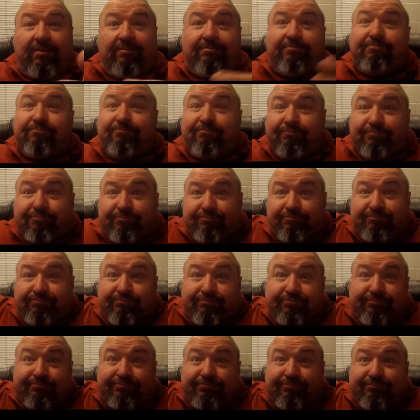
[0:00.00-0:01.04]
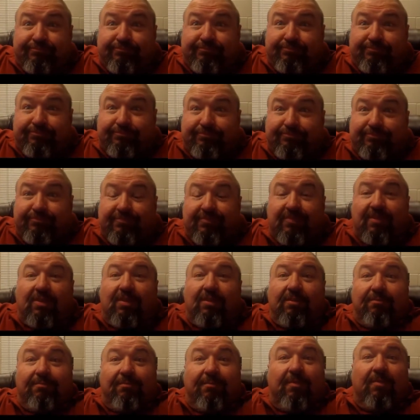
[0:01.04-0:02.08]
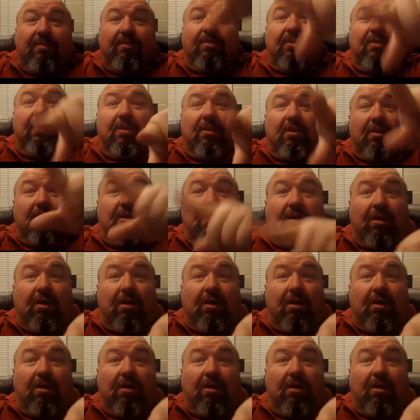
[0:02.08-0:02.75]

Nothing is said.